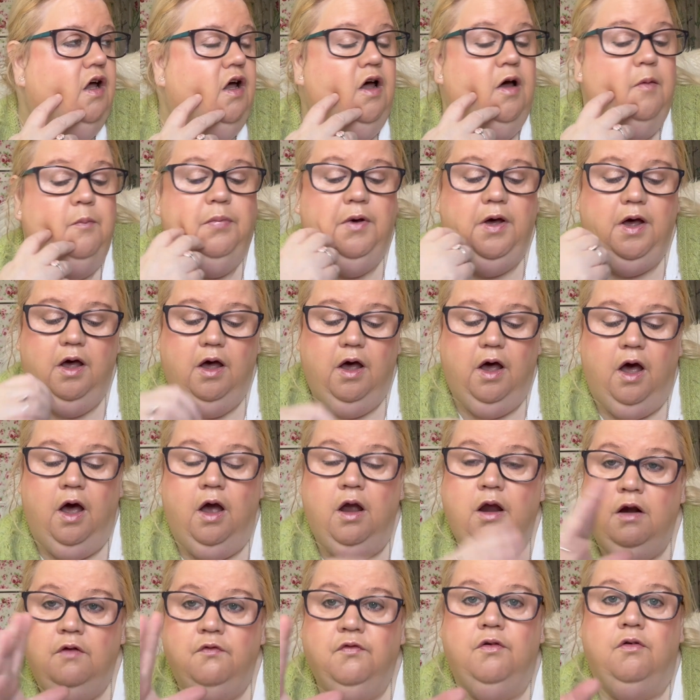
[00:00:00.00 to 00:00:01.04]
But
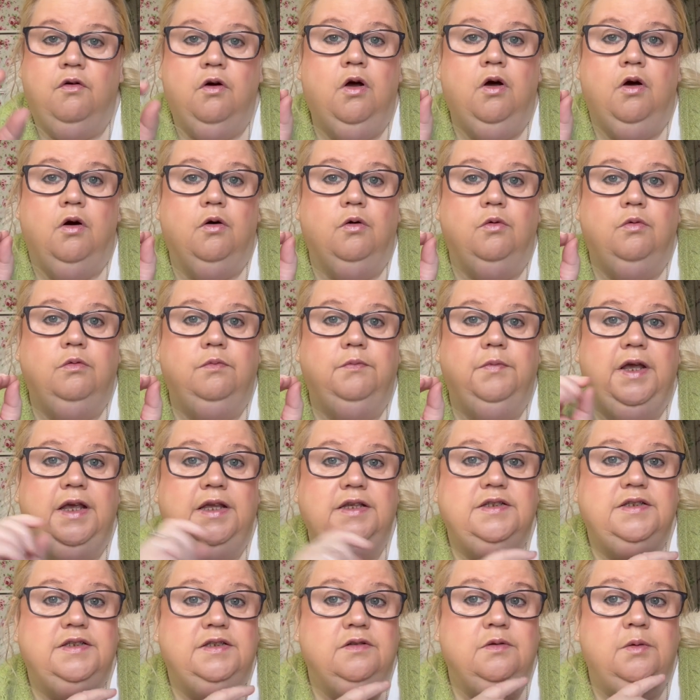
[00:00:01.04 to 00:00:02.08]
overall,
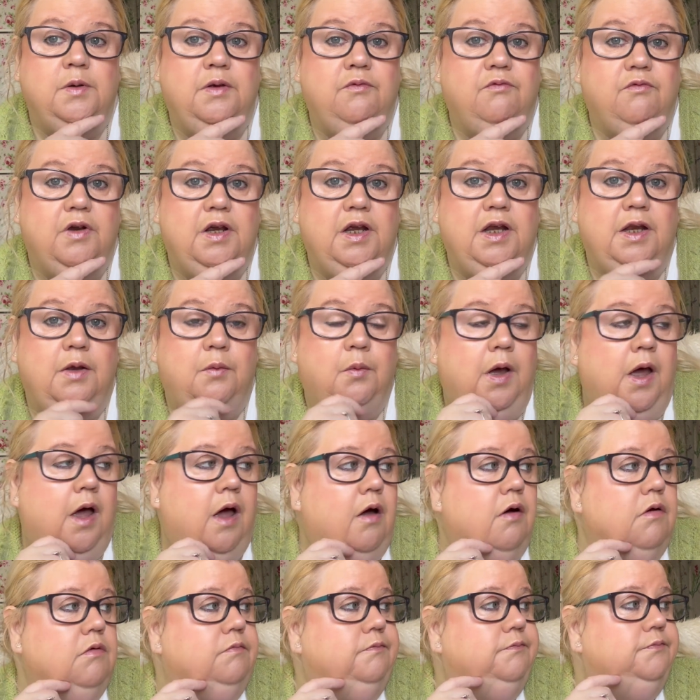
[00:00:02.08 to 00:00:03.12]
it's doing really
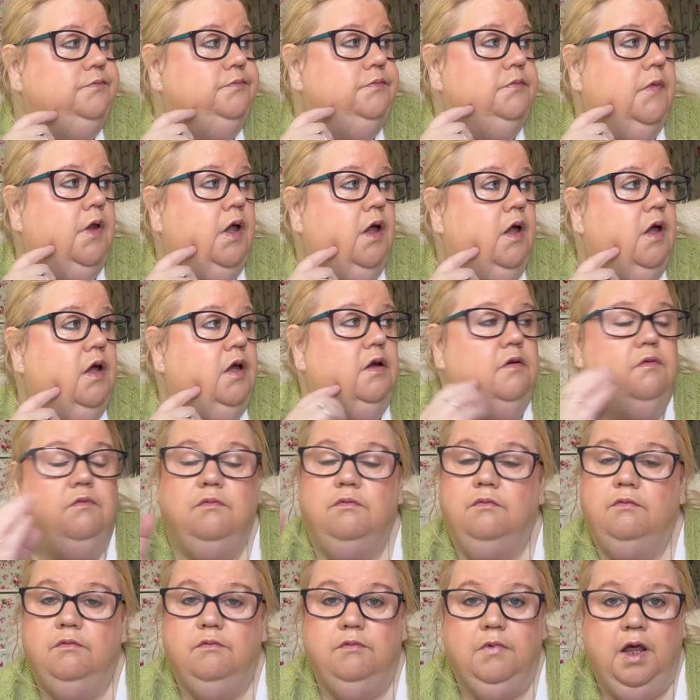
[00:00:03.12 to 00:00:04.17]
well.
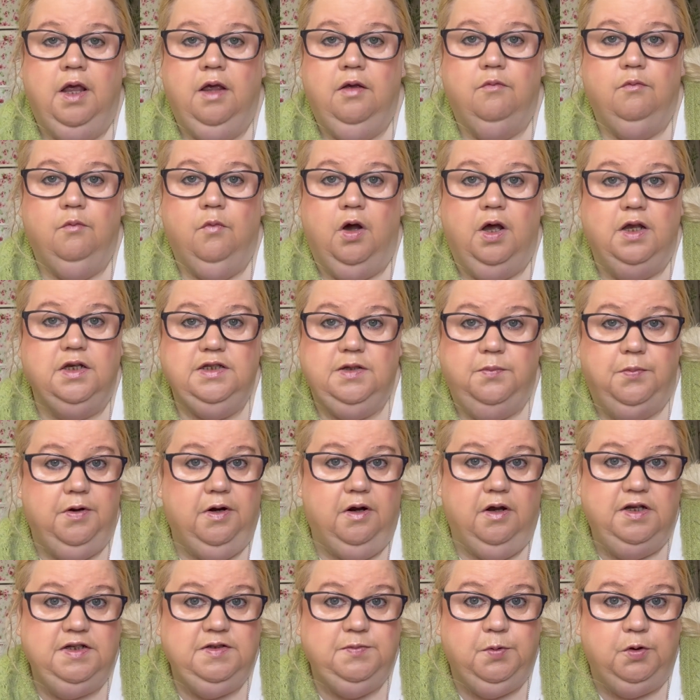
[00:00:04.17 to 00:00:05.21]
It winds up an
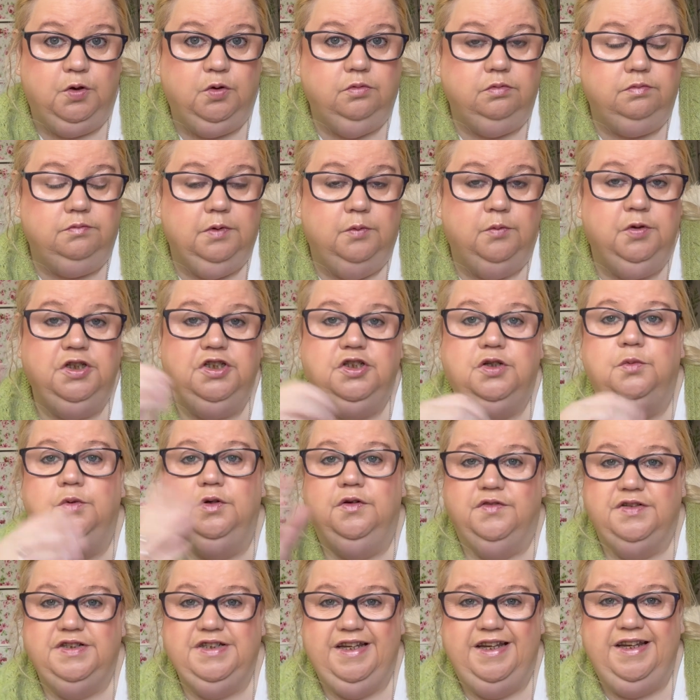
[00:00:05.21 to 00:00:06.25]
ice ball, which you would
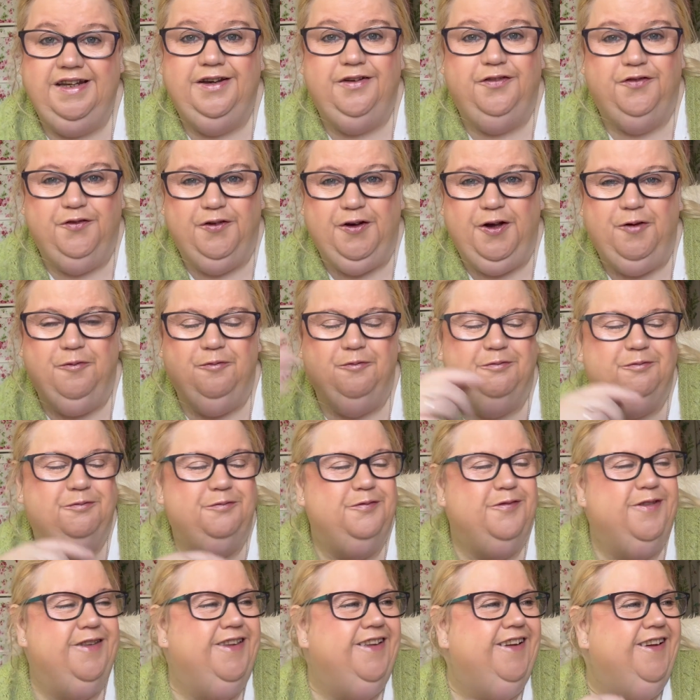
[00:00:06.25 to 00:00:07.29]
have seen if
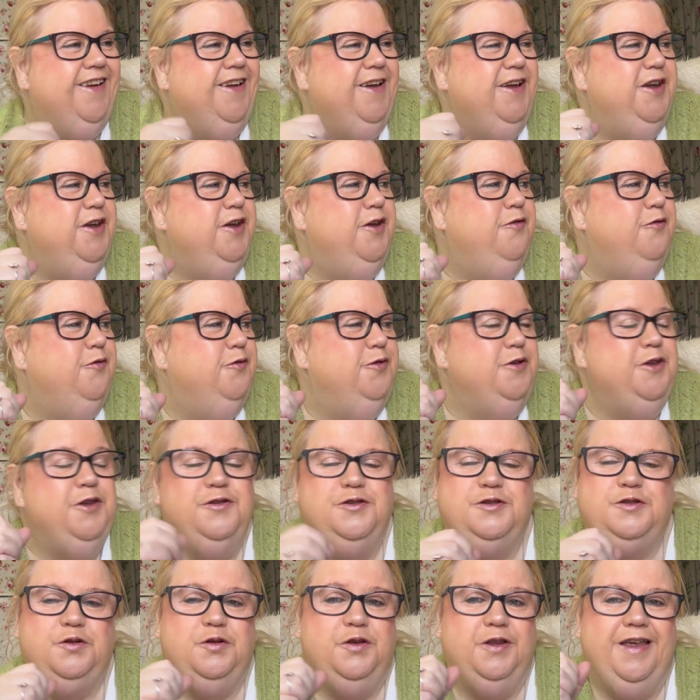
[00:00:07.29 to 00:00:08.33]
you
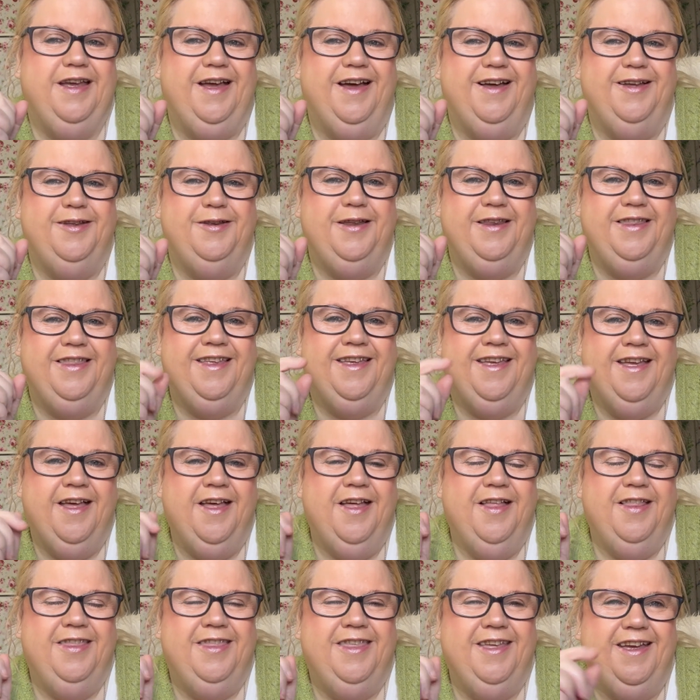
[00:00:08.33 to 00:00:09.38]
saw
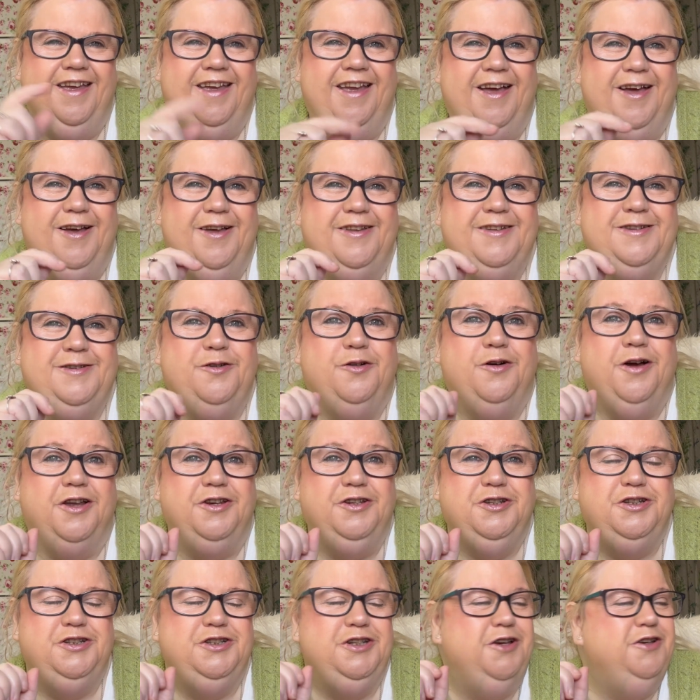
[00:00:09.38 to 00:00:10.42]
the sock I
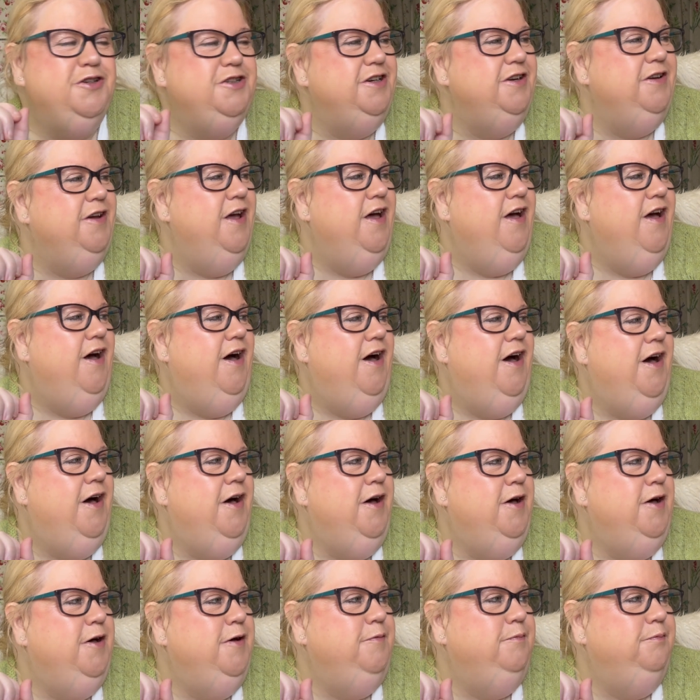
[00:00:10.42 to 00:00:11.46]
just showed you.
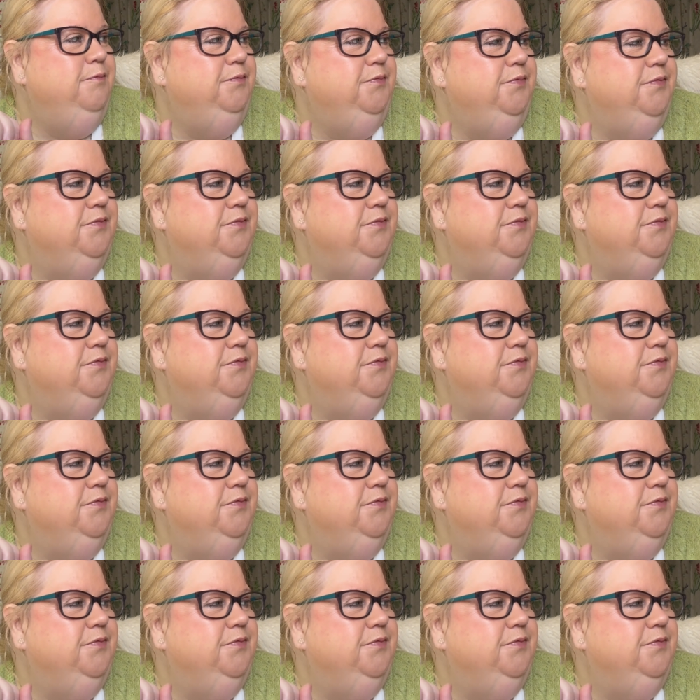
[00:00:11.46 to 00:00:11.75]
And